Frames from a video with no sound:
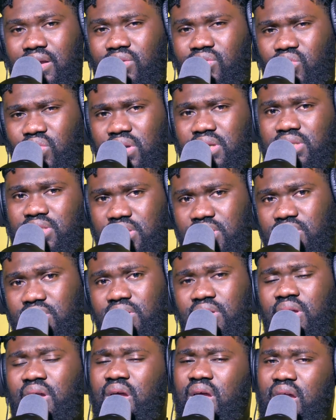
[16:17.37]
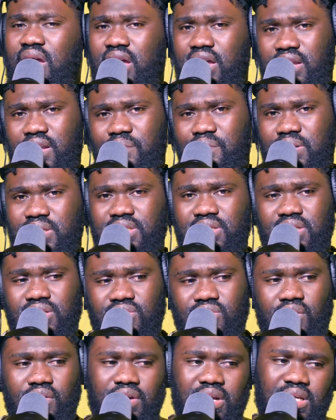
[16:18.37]
question and the person
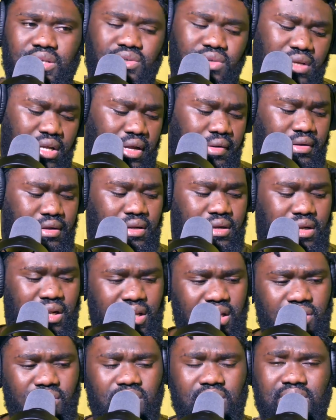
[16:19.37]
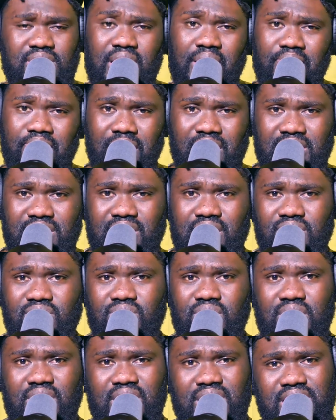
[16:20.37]
is correct, you can click on some buttons
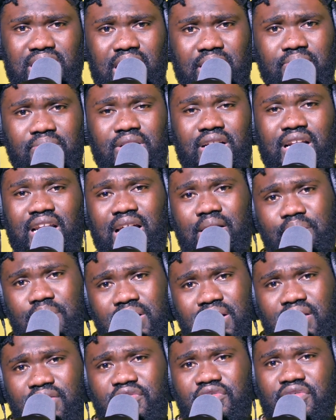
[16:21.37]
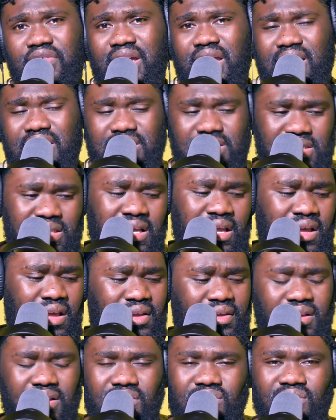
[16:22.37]
to get some clapping effects.
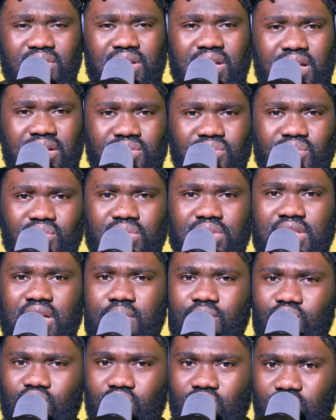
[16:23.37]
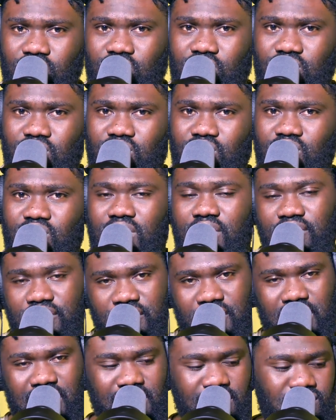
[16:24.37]
You can do some woo
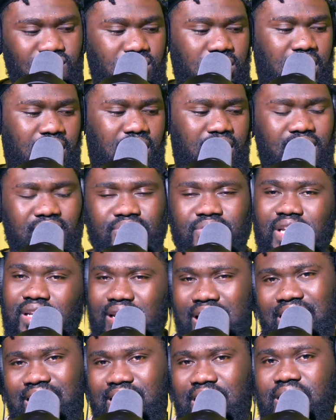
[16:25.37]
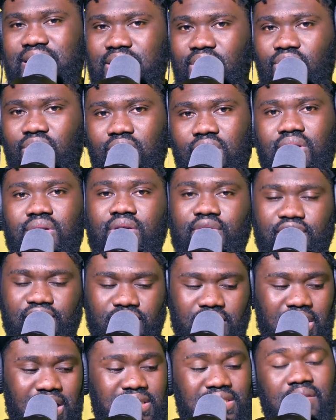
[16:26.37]
effects. You can, there's a whole lot
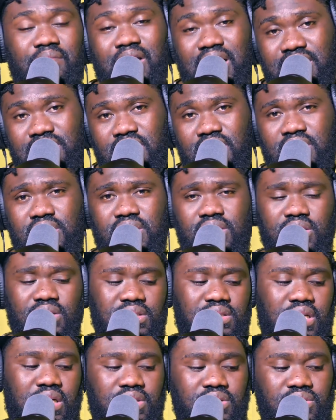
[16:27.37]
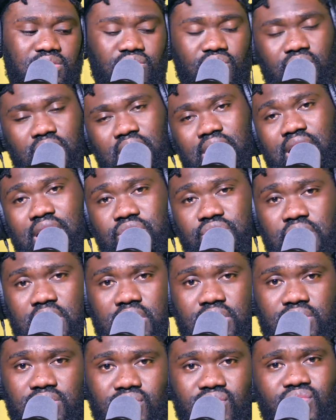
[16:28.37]
of customizations that you can
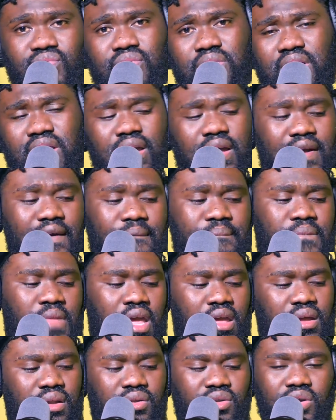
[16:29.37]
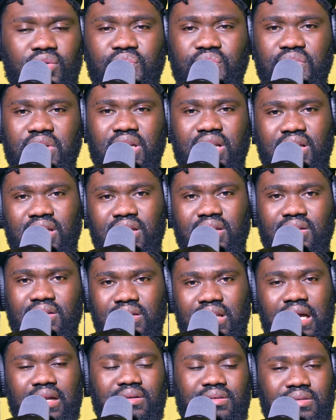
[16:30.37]
actually do here. Not really
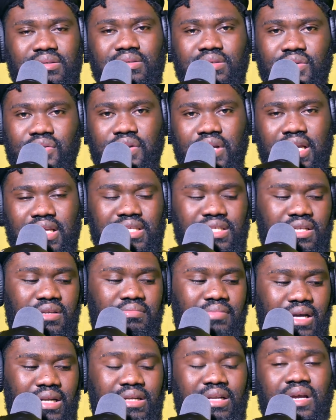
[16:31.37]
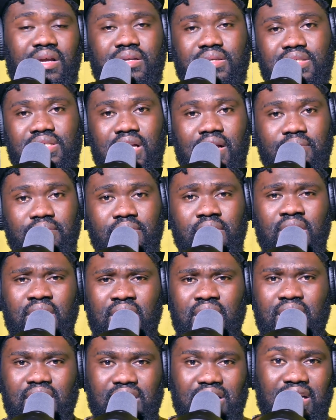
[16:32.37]
that crazy, but there's some
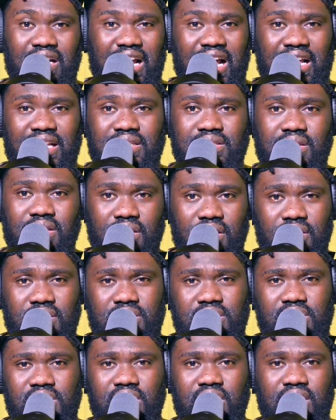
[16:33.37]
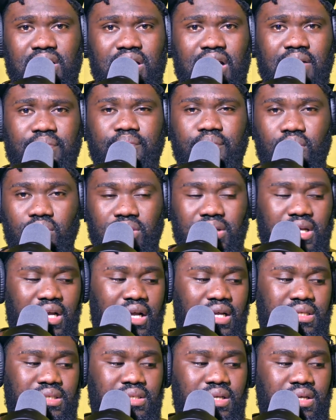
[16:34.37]
nice things here that
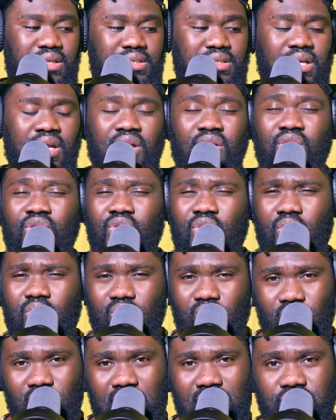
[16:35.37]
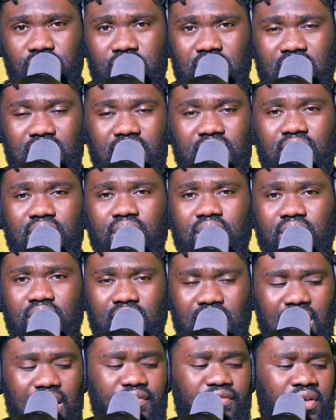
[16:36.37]
podcasters will actually
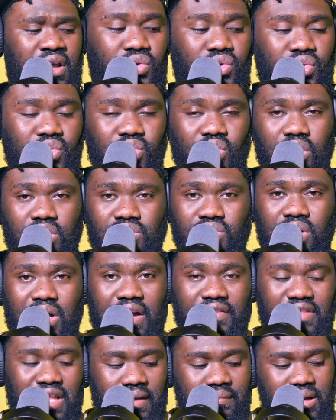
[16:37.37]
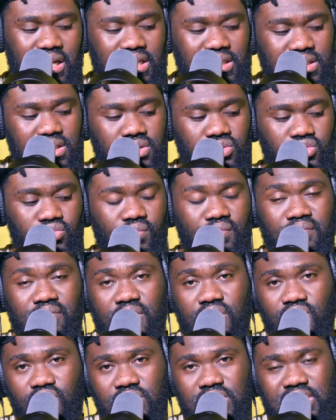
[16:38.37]
love. You also have the ability to
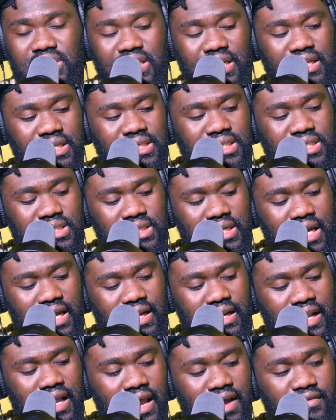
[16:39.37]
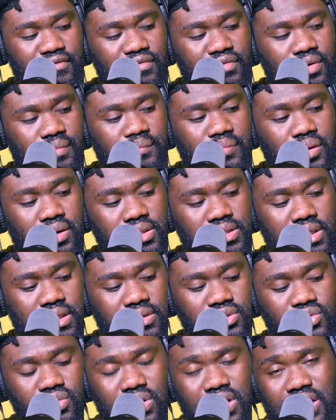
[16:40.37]
mute each and every
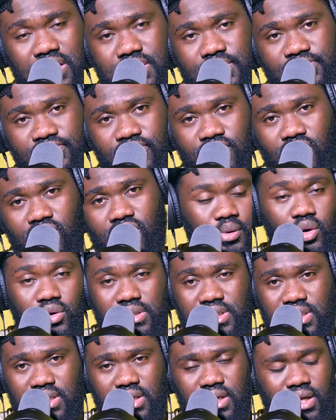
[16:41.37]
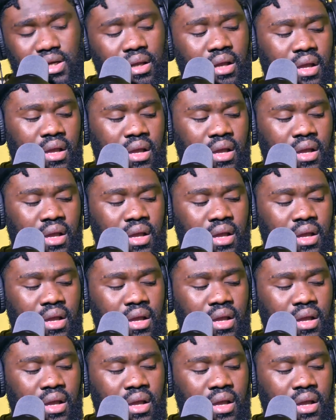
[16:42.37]
person. So there's 4 ports here.